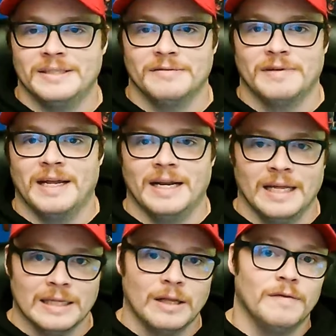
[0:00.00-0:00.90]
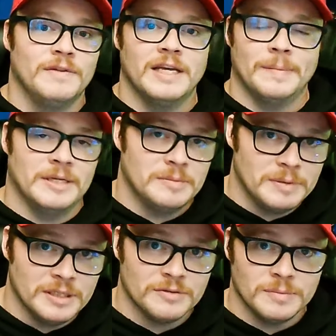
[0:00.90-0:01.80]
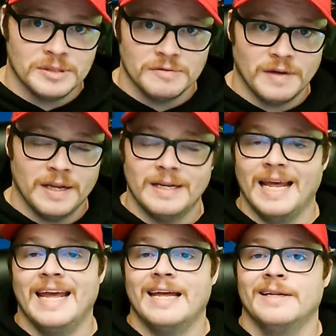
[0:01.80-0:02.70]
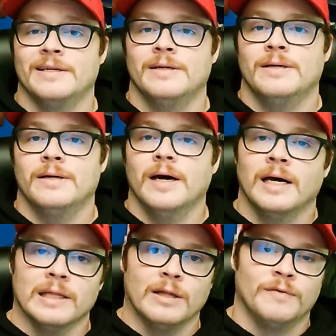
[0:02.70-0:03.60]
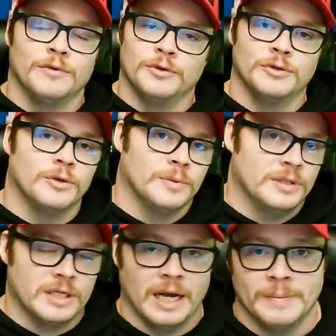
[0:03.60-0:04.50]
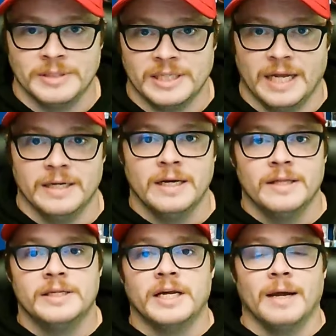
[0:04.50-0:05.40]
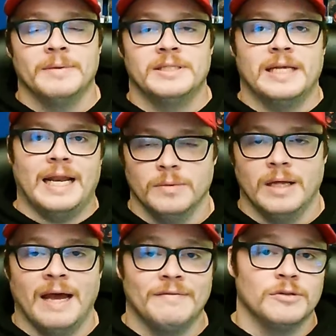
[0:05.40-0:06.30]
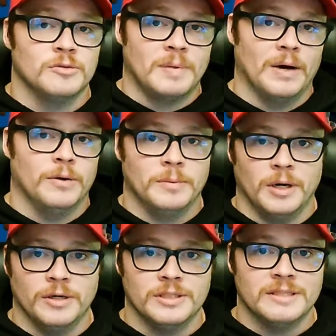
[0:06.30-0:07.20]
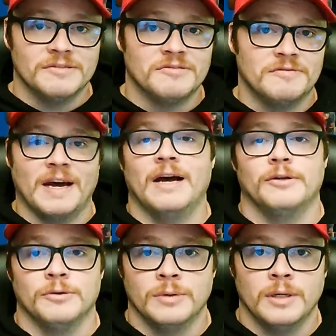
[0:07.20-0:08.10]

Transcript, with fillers: event i love the msps from this event and i love what they're doing with the diamond set the diamond set having those power up cards gives value